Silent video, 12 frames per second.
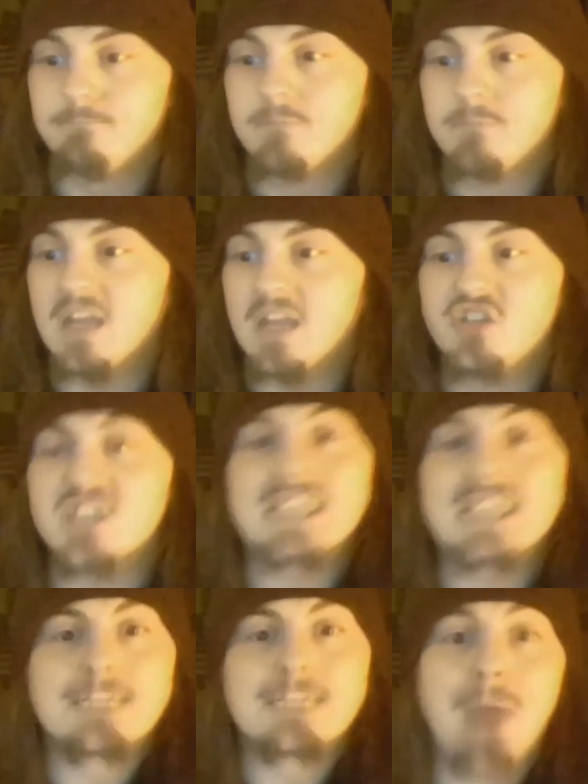and just to
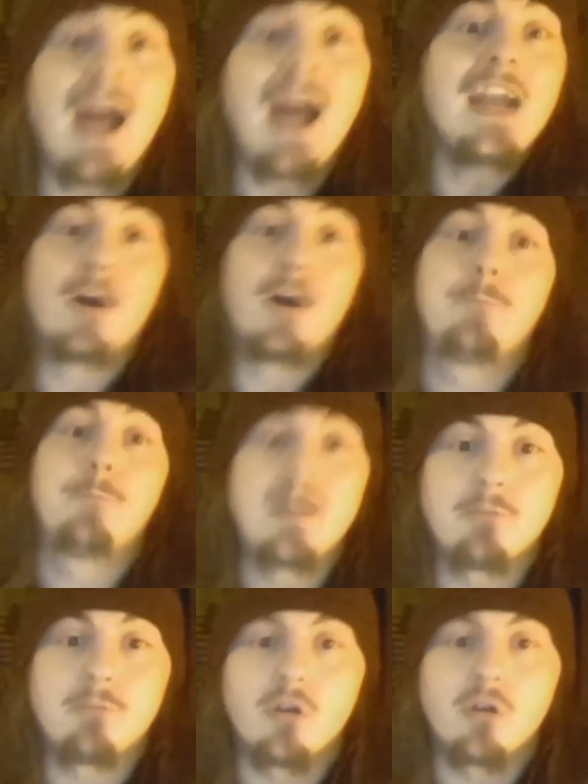spy on
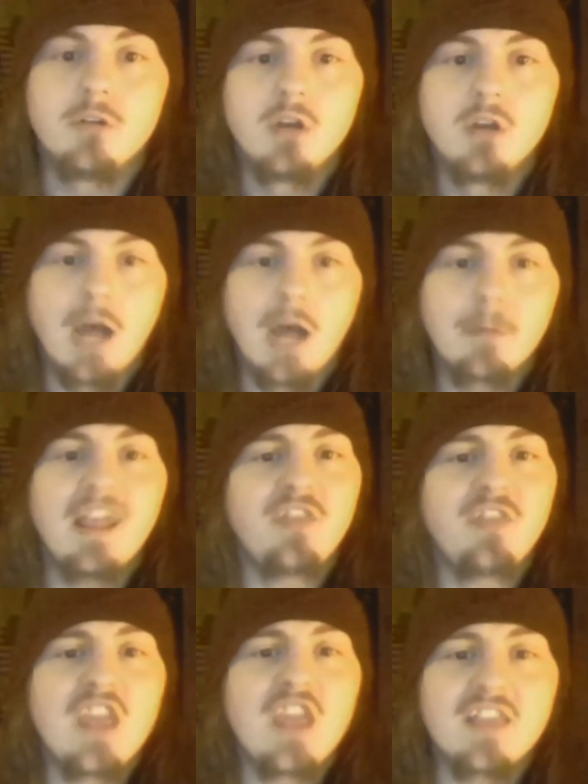people. I really
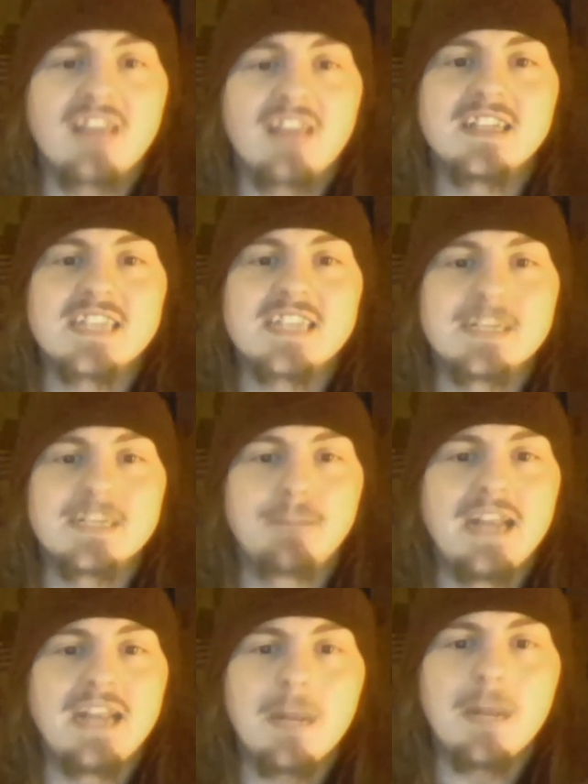think that this is
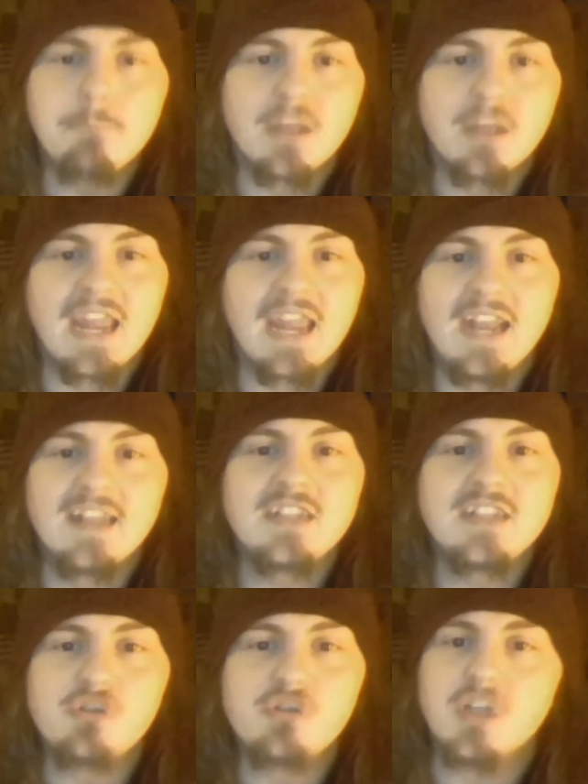being implicated
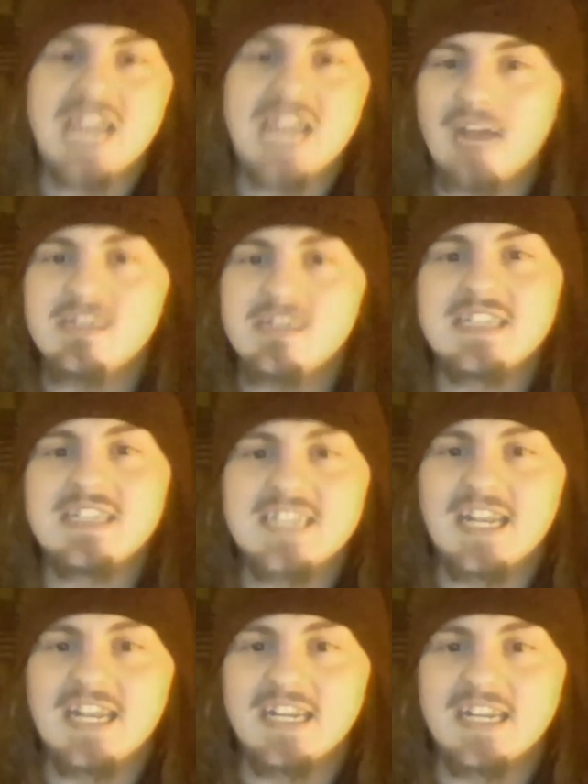into our towns and
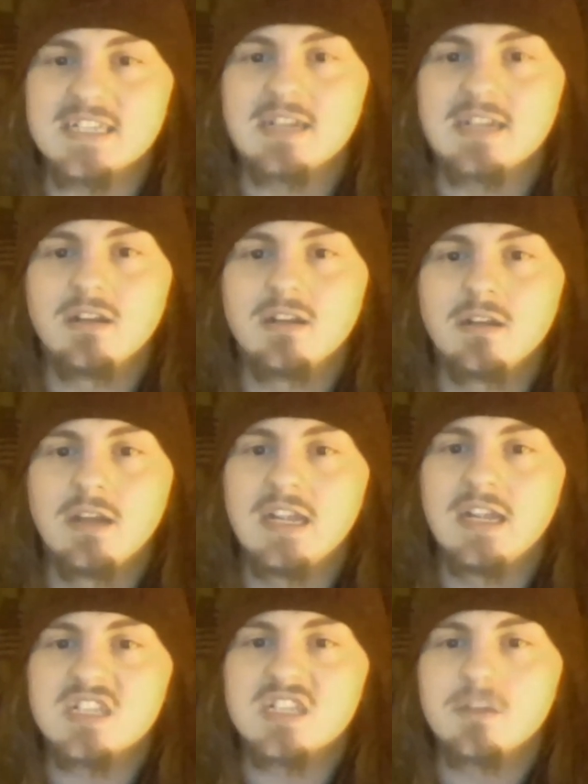cities
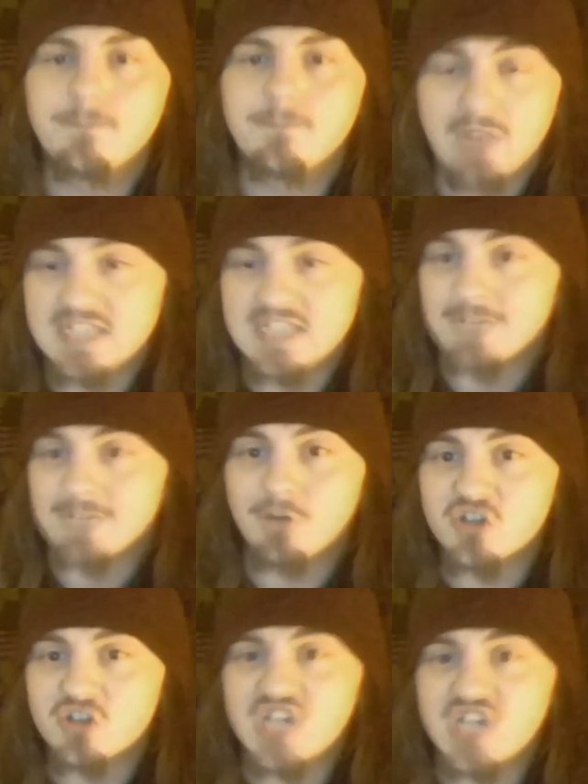as the
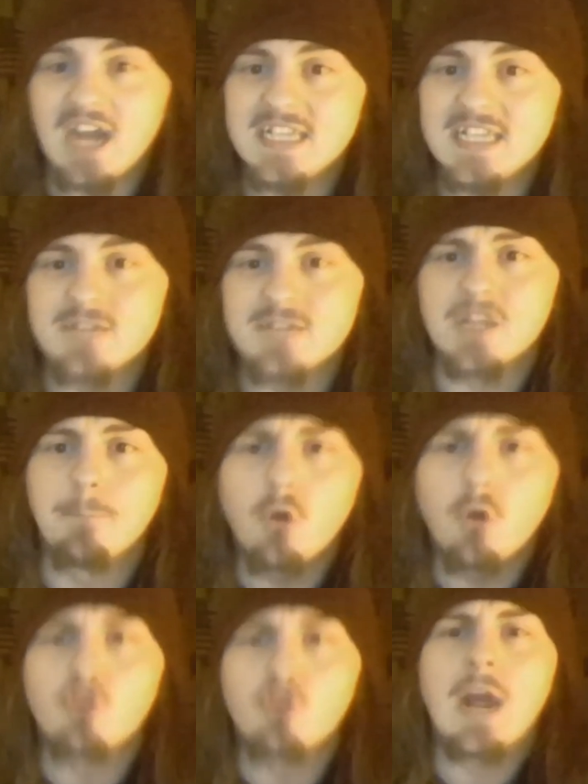first signs of some
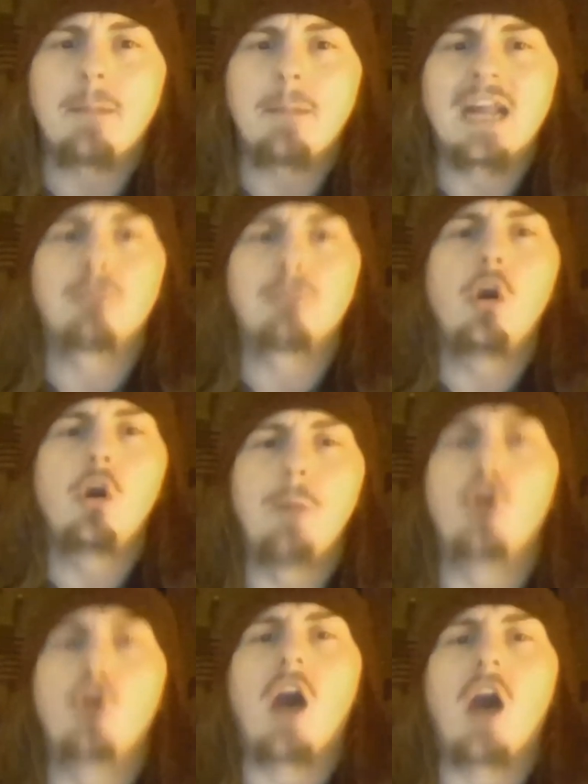bullcrap like a
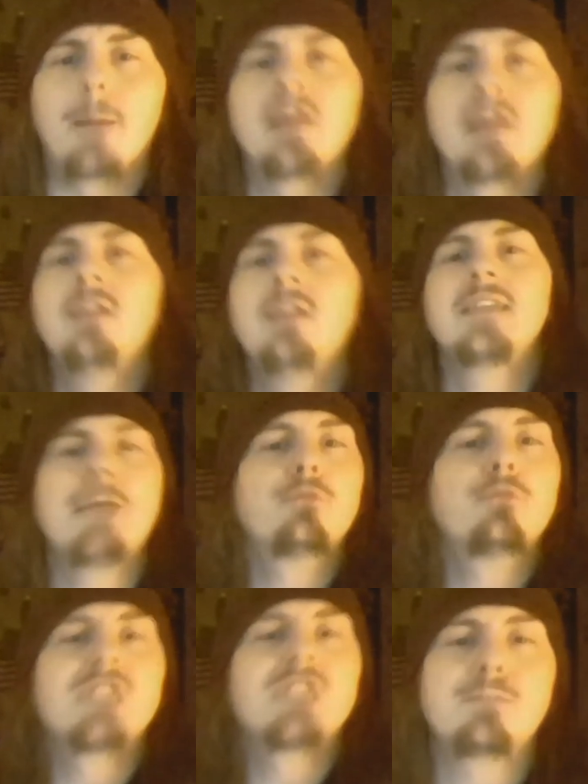RoboCop type
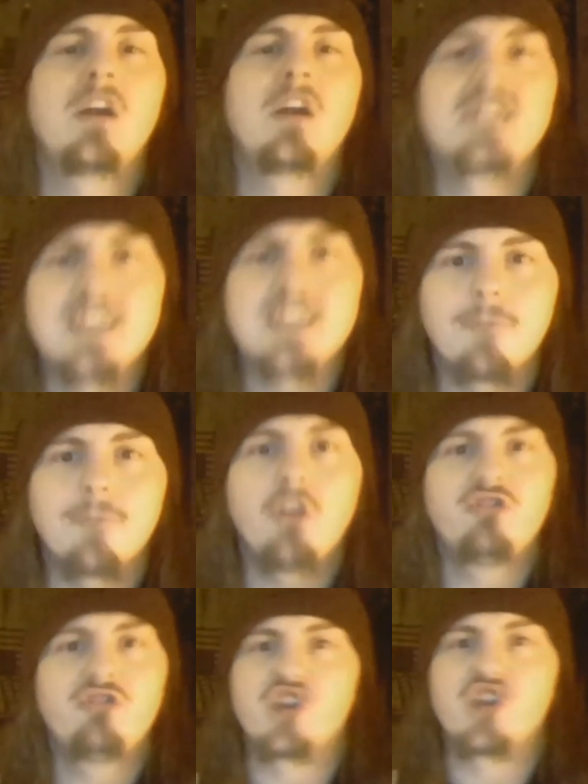of response in the
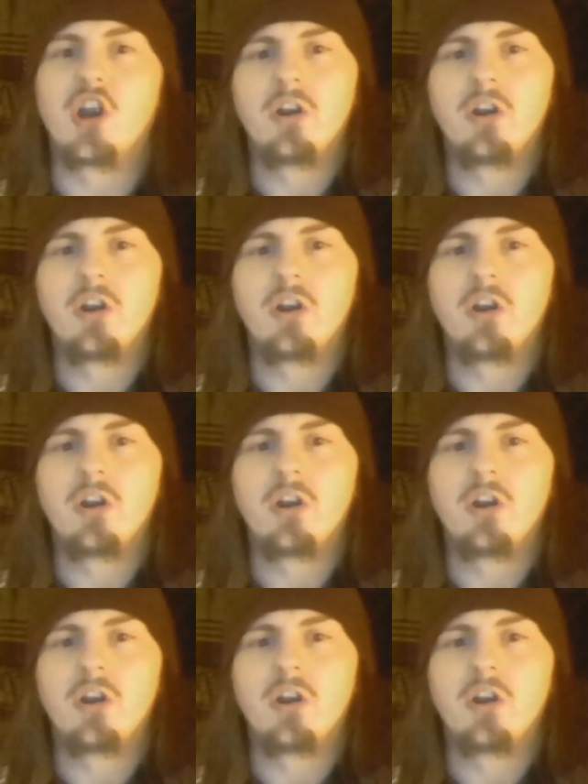future.